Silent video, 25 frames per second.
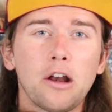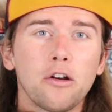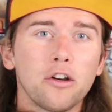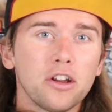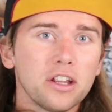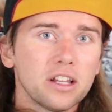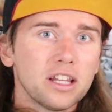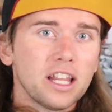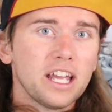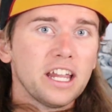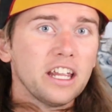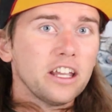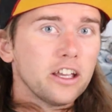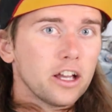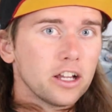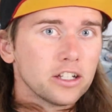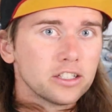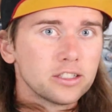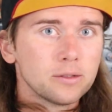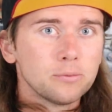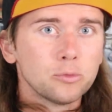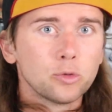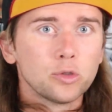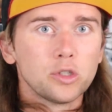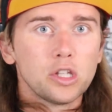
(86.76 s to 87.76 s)
Aerolite
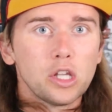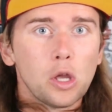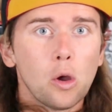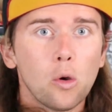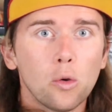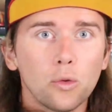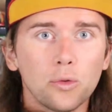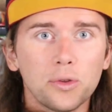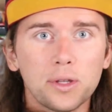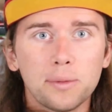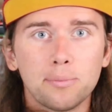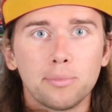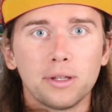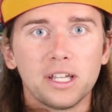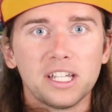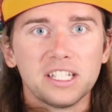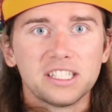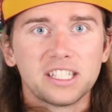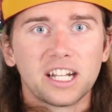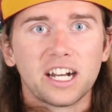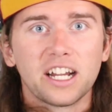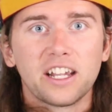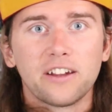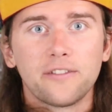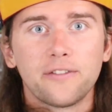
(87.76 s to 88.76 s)
Customs was the only place
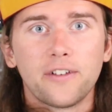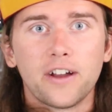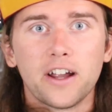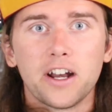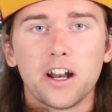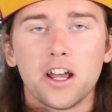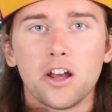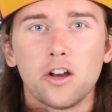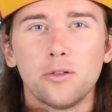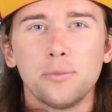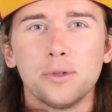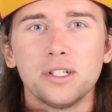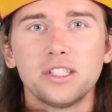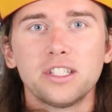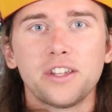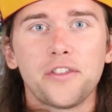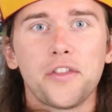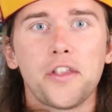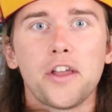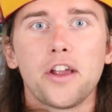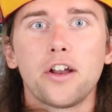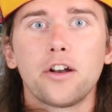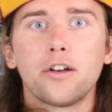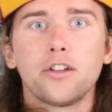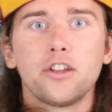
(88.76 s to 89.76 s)
that I could find helmets, and
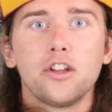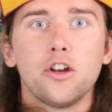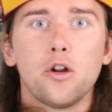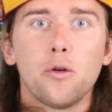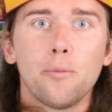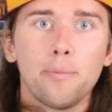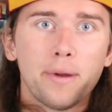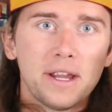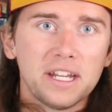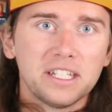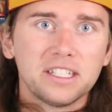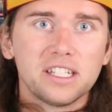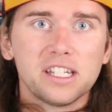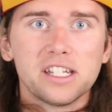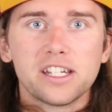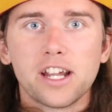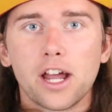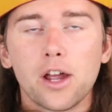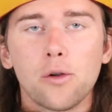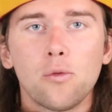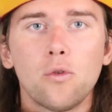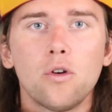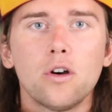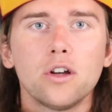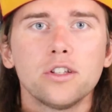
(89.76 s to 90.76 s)
they're, you know, based in
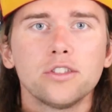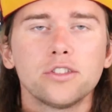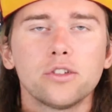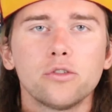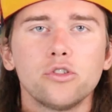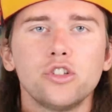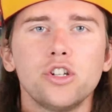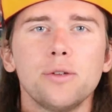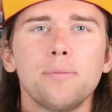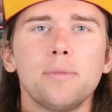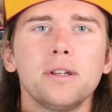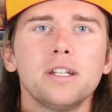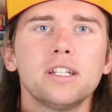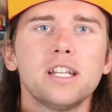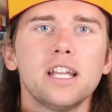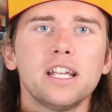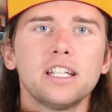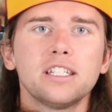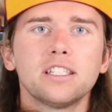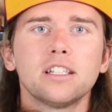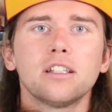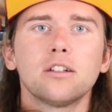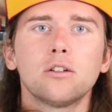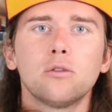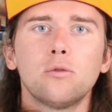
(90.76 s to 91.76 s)
Taiwan, so shipping
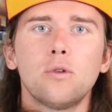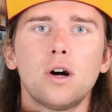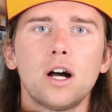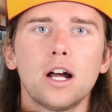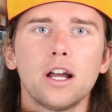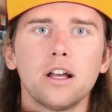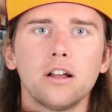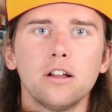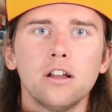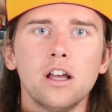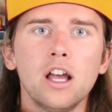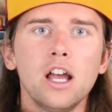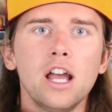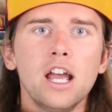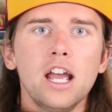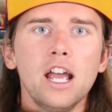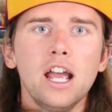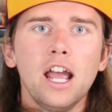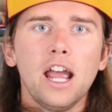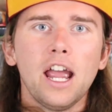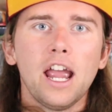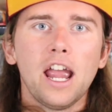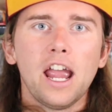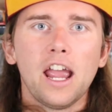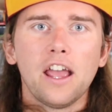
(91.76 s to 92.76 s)
takes a little while,
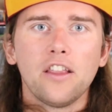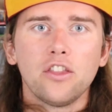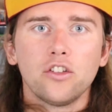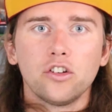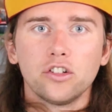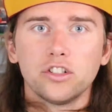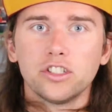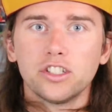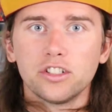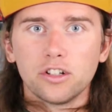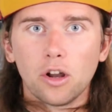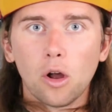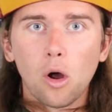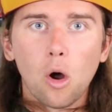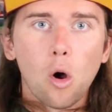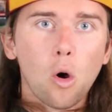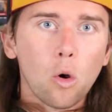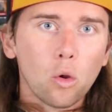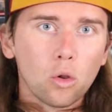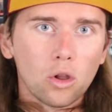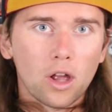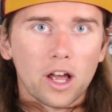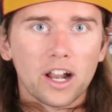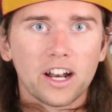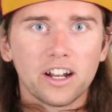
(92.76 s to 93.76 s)
and there's a
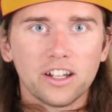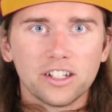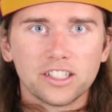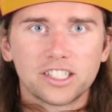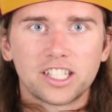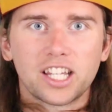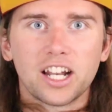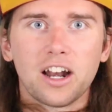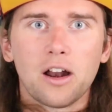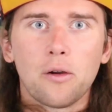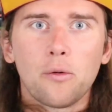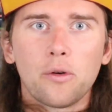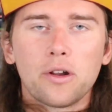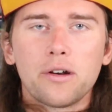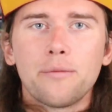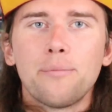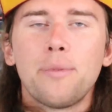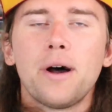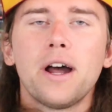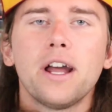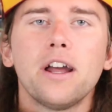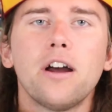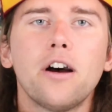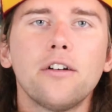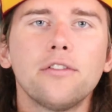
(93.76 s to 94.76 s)
whole lot else that I want to
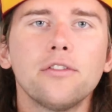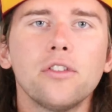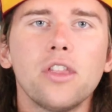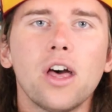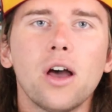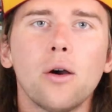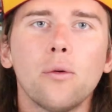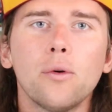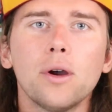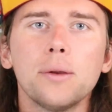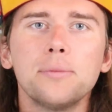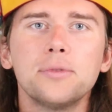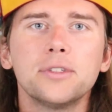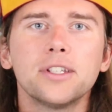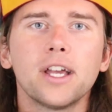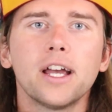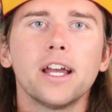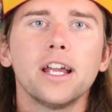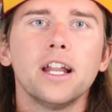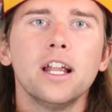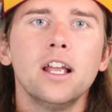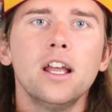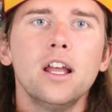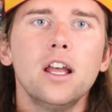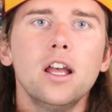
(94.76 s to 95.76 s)
buy off of that
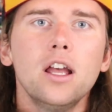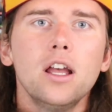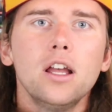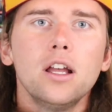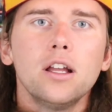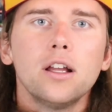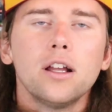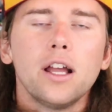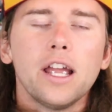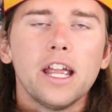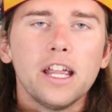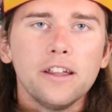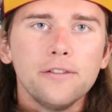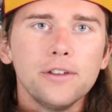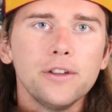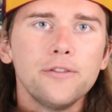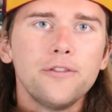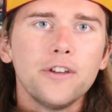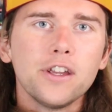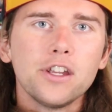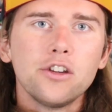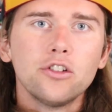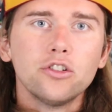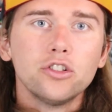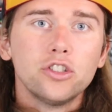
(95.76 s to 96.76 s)
website. AV
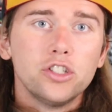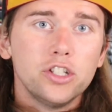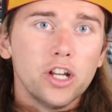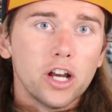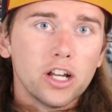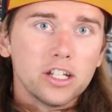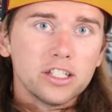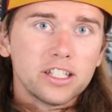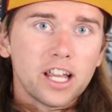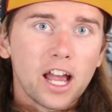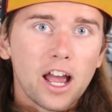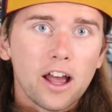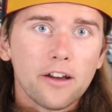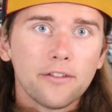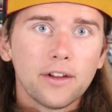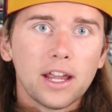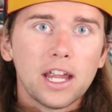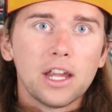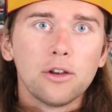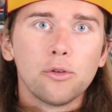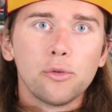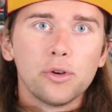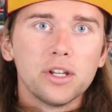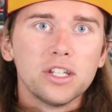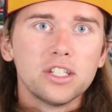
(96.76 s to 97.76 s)
Figures does have
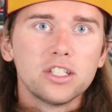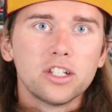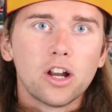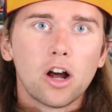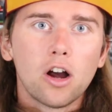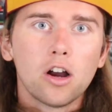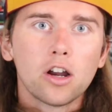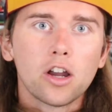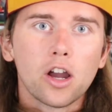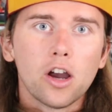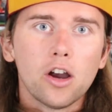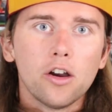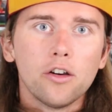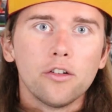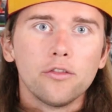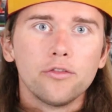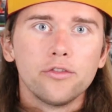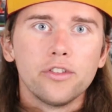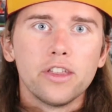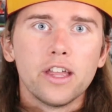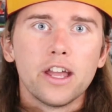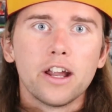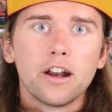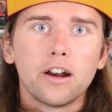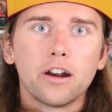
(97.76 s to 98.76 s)
a restock
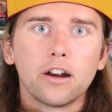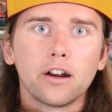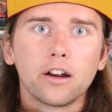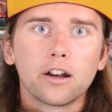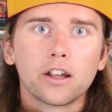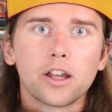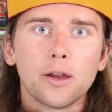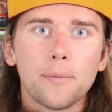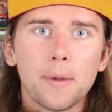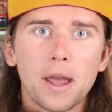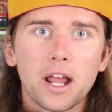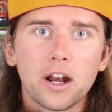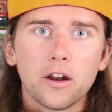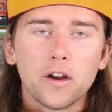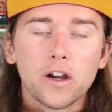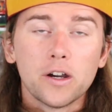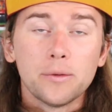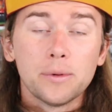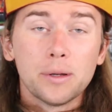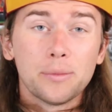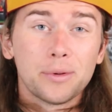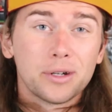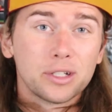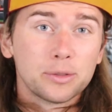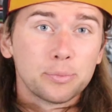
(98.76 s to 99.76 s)
of their Commando
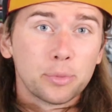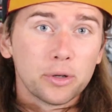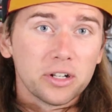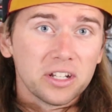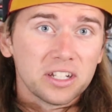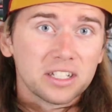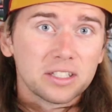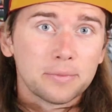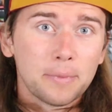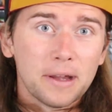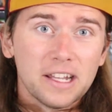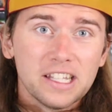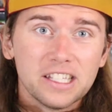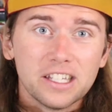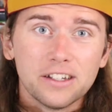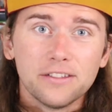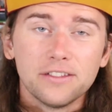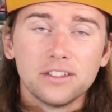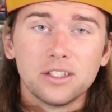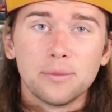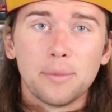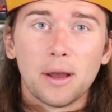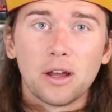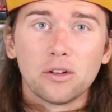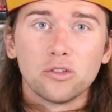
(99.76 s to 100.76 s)
helmet, but it's pretty expensive.
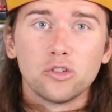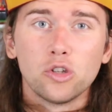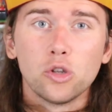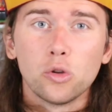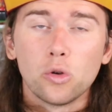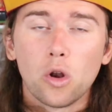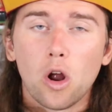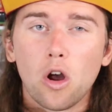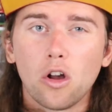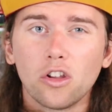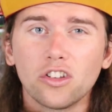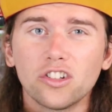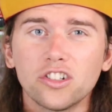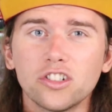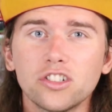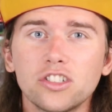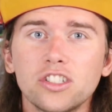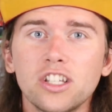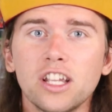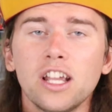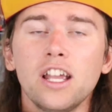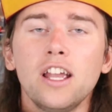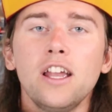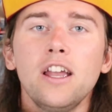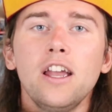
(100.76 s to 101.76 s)
It's about
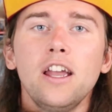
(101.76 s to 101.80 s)
$2.